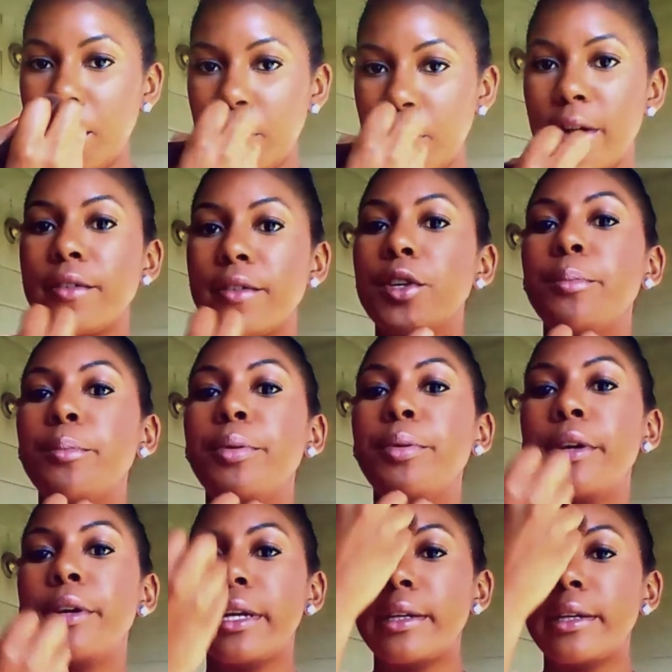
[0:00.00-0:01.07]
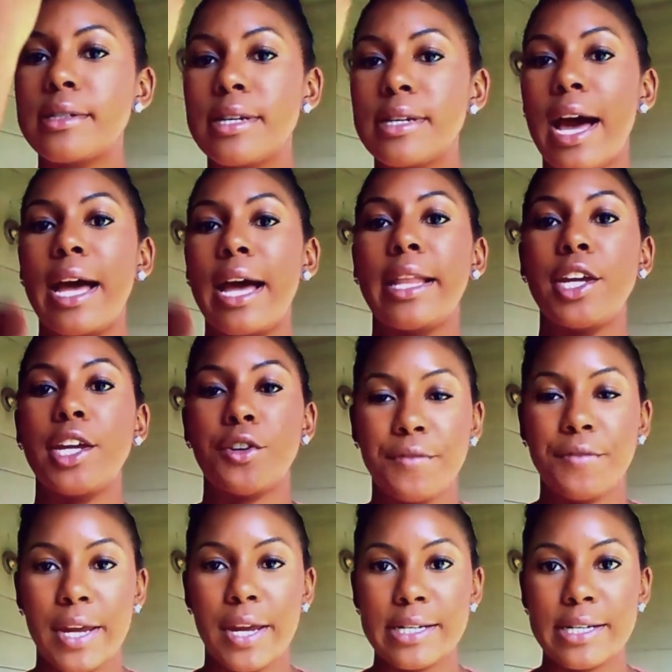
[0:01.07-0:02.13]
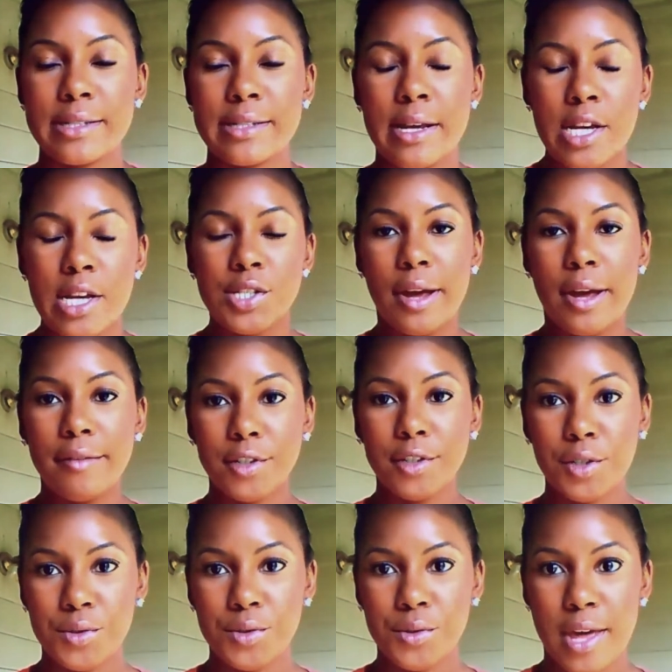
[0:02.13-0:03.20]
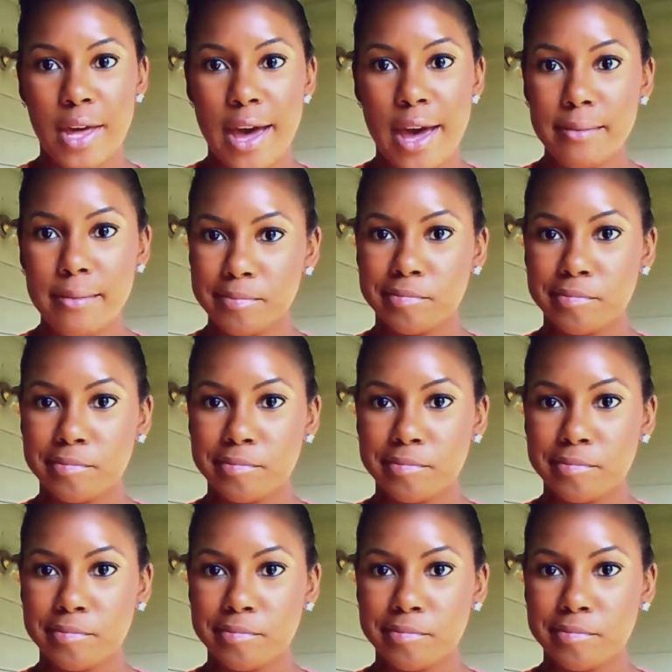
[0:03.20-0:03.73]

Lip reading: wherever you put it to highlight your face. So after you do that,